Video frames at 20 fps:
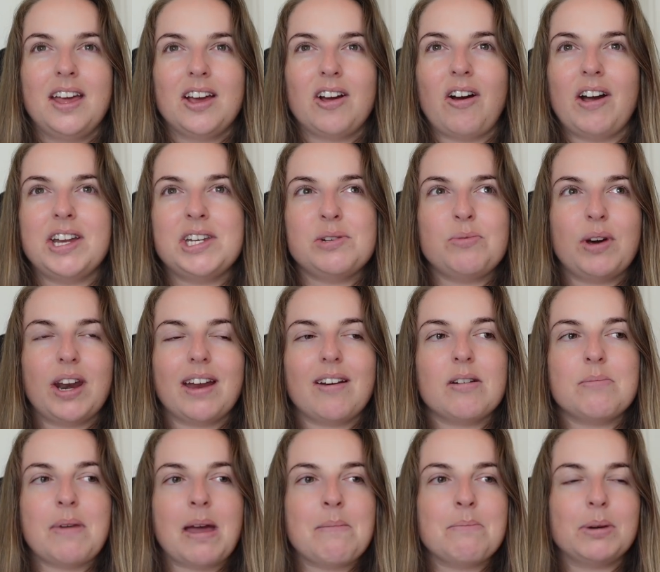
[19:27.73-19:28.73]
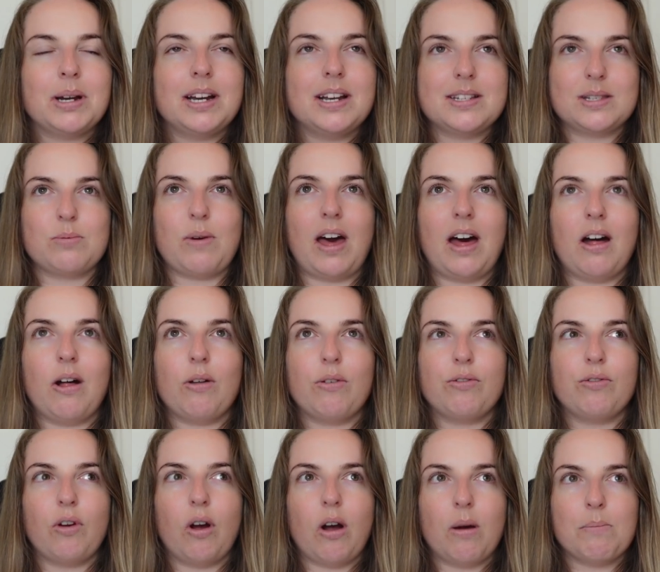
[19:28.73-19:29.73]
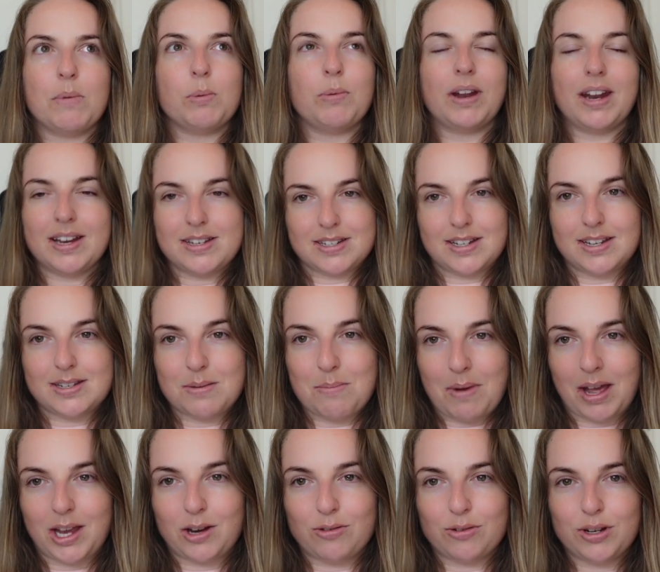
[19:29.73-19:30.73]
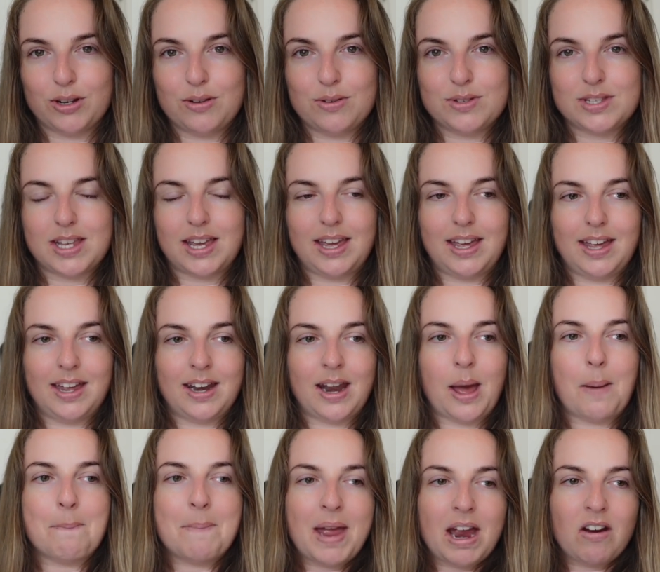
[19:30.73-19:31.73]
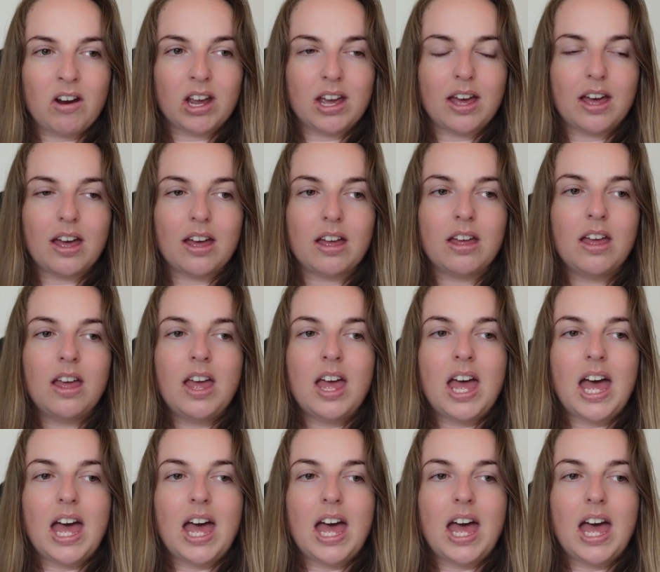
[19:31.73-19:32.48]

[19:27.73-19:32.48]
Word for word: kind of what I remember as well from when I did my cruise in America.